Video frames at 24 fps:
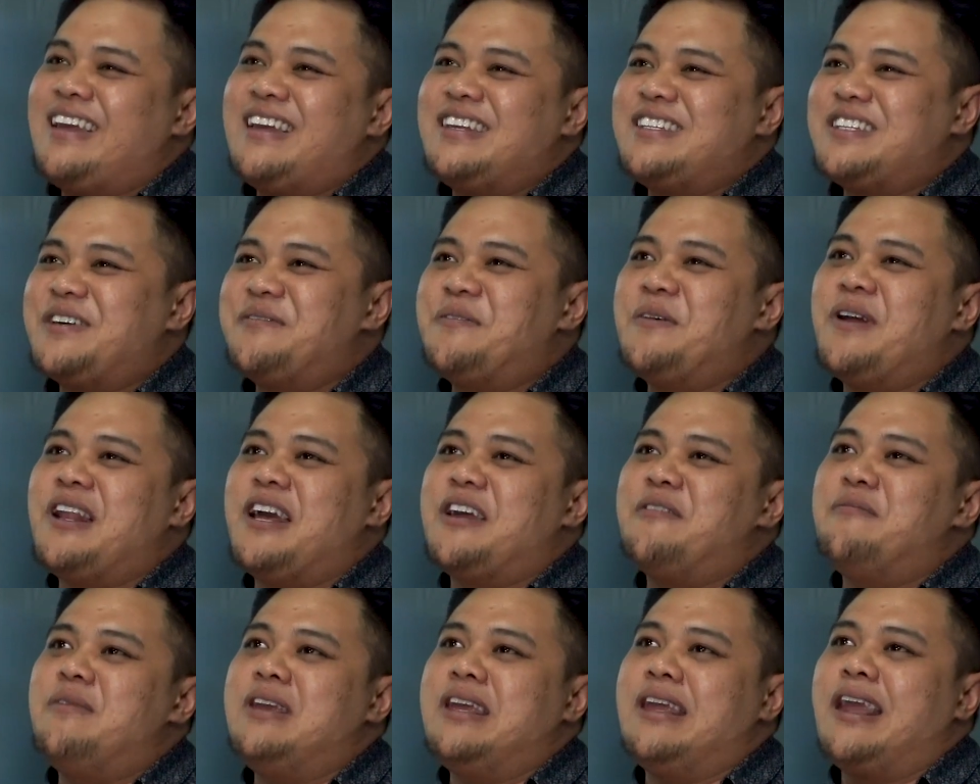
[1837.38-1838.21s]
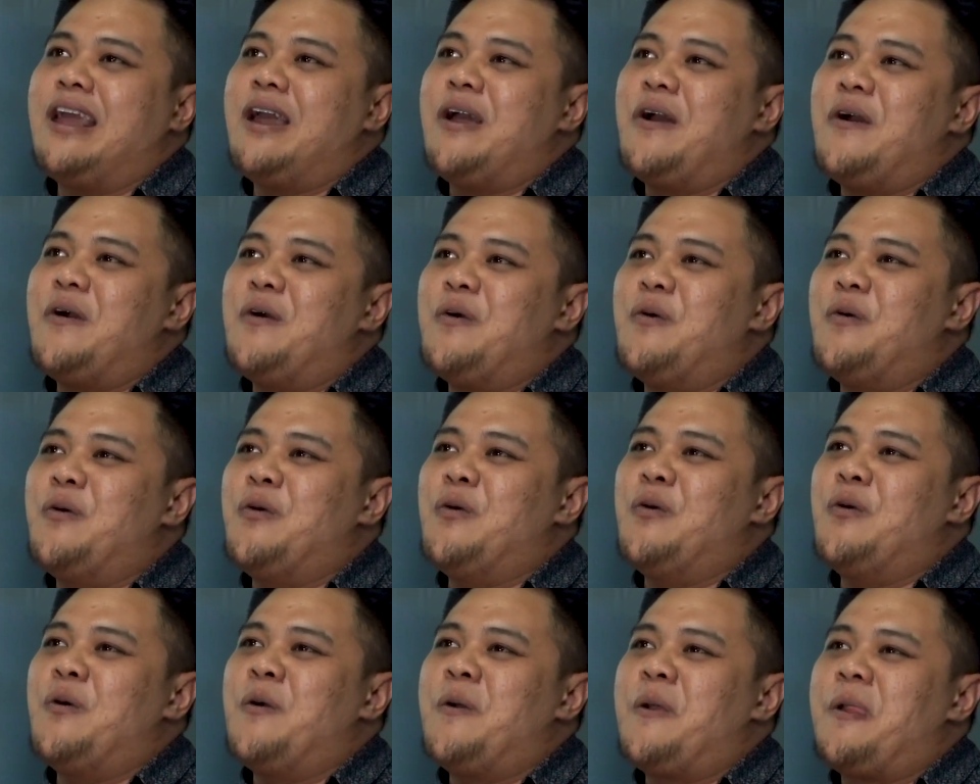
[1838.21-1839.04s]
Someone like me
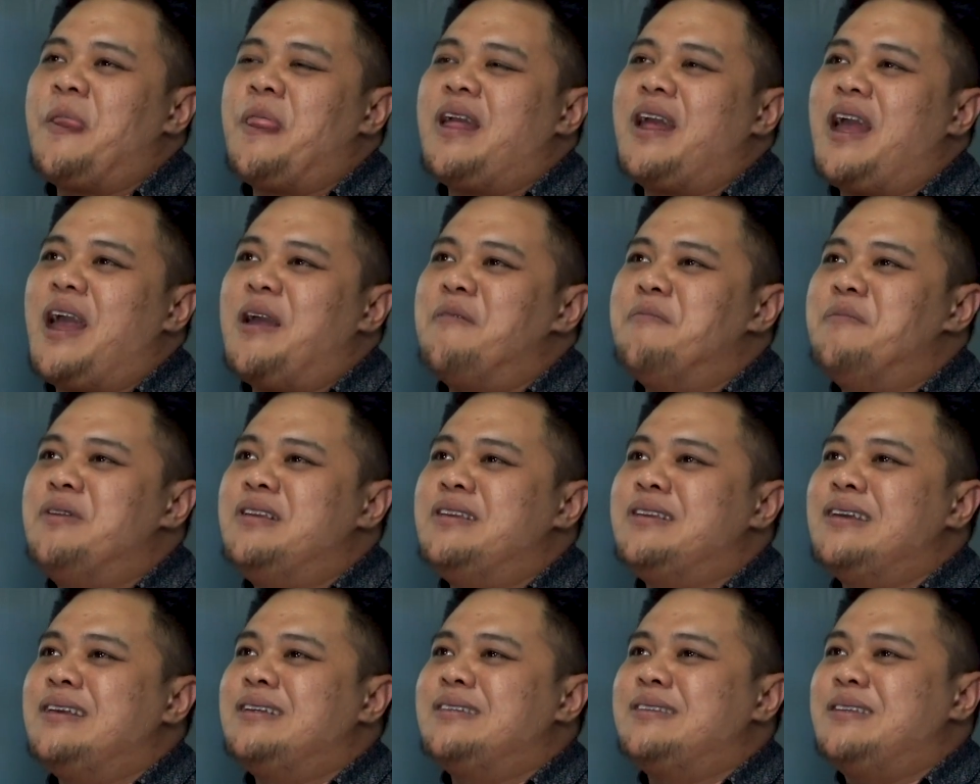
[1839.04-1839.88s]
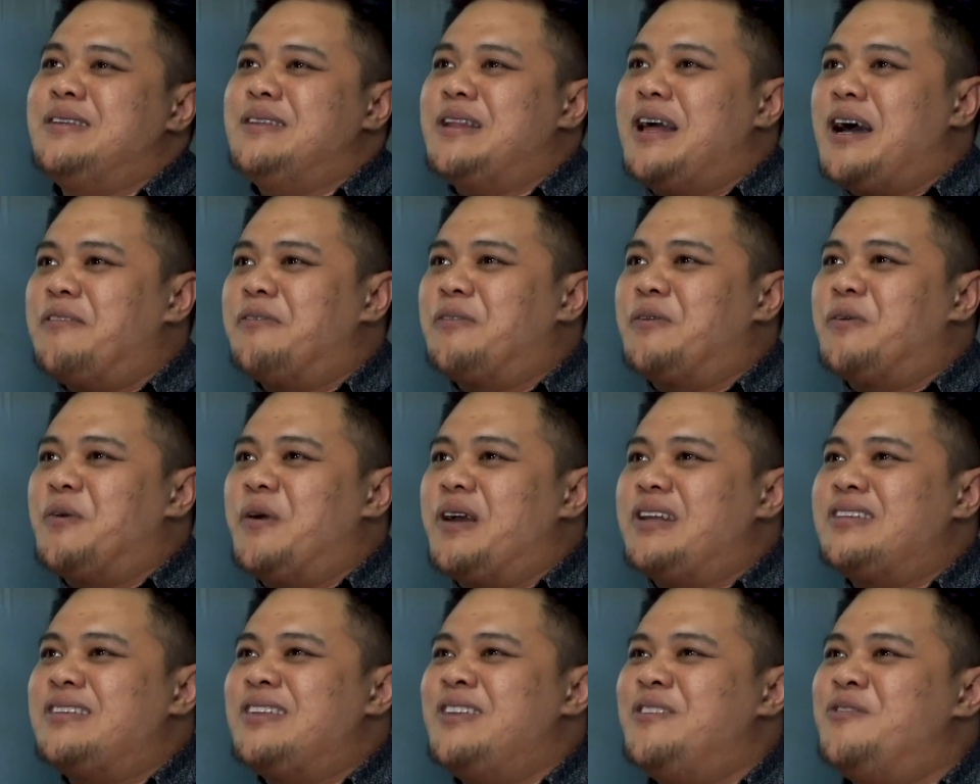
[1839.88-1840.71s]
who ambitious enough to
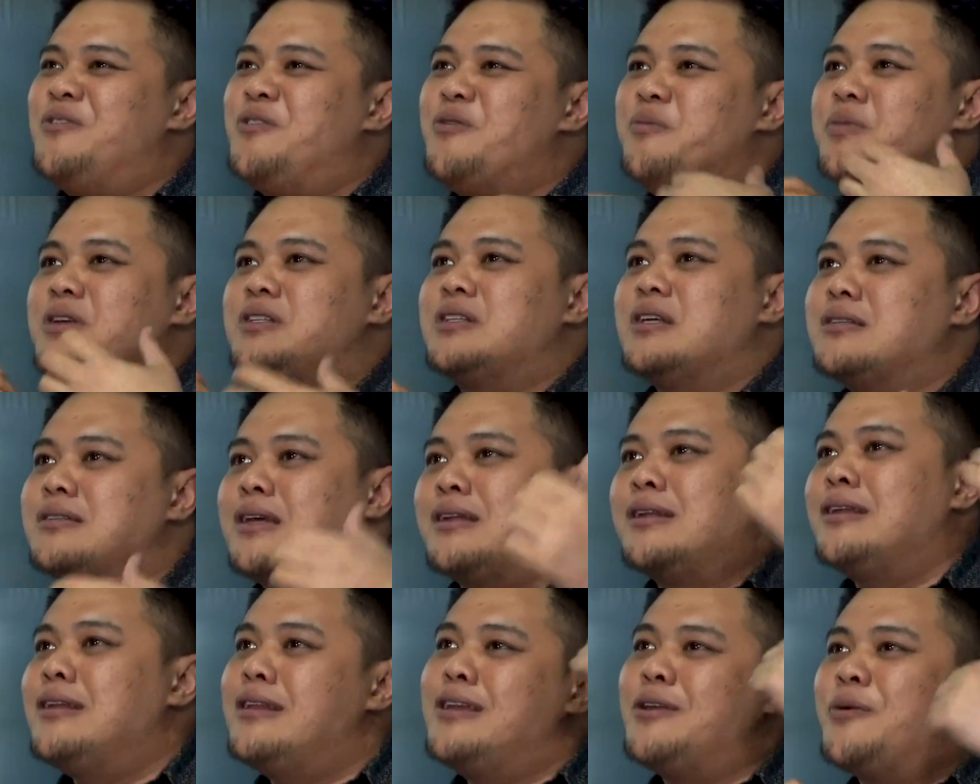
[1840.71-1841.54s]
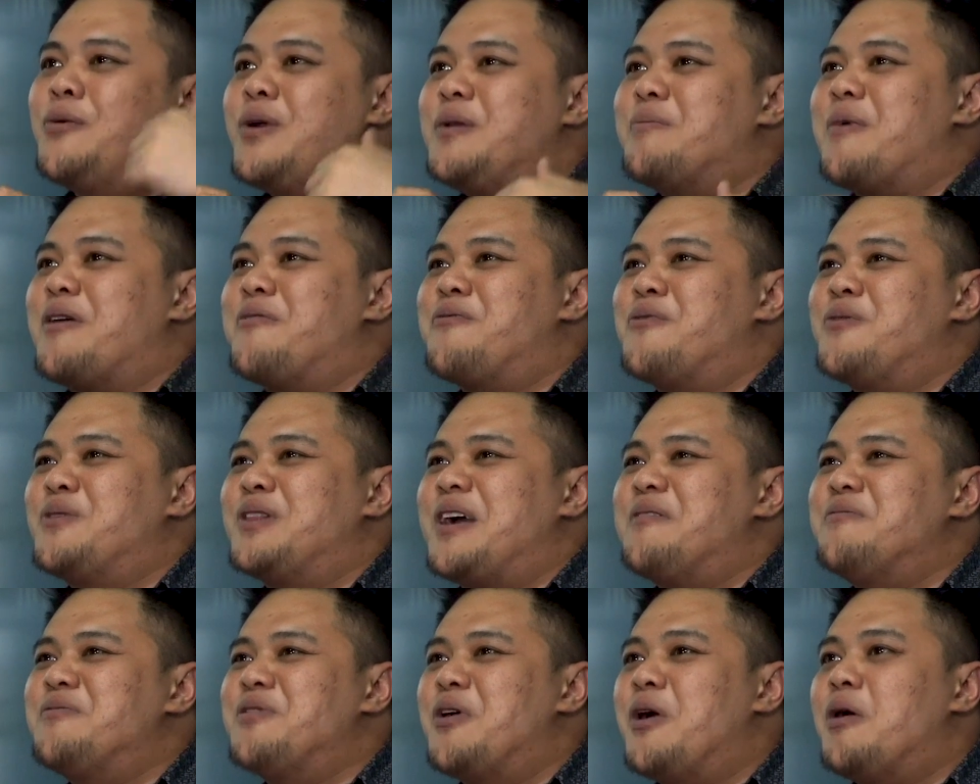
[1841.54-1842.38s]
actually do business, suddenly quit my
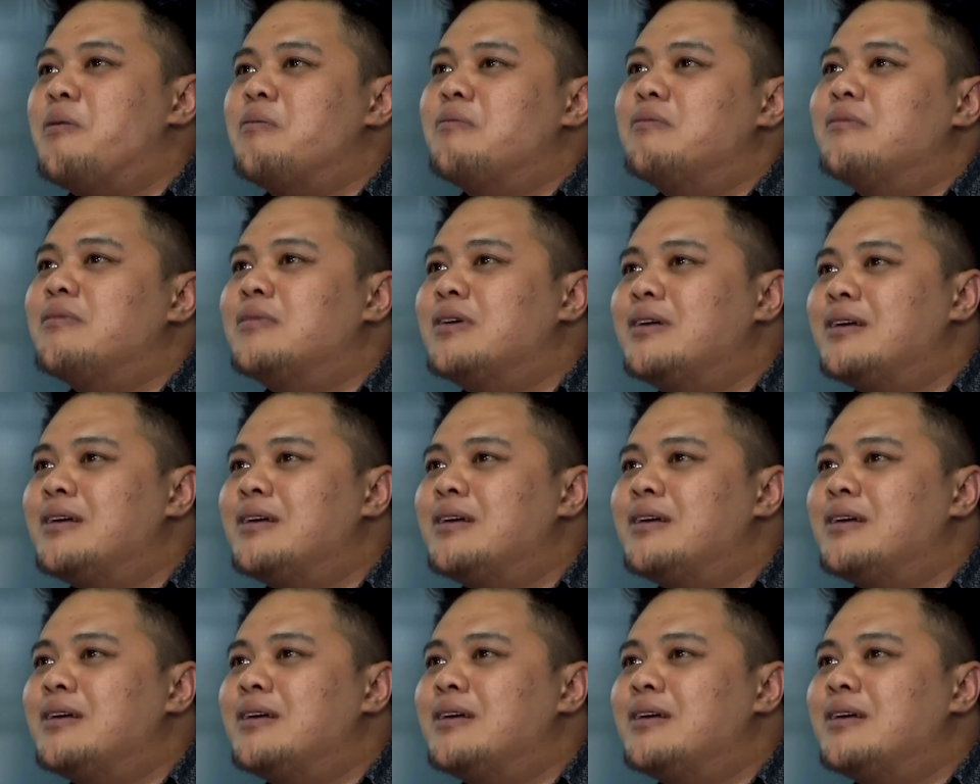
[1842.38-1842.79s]
full-time job.